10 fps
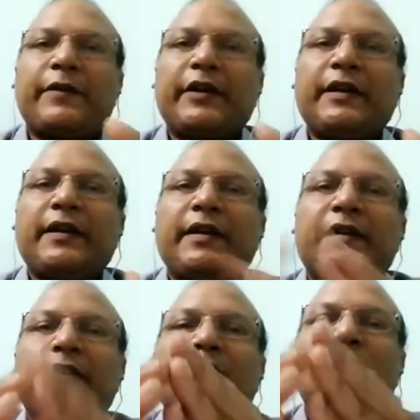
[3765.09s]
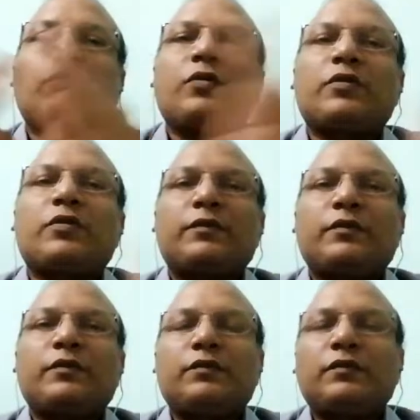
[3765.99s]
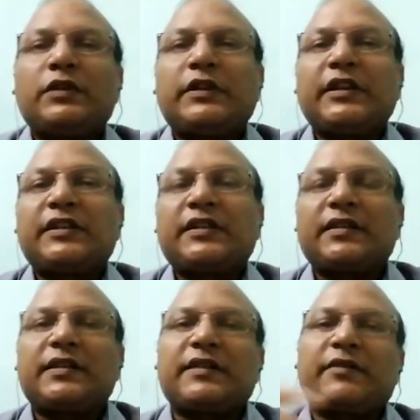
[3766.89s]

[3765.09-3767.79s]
the more distance it will be.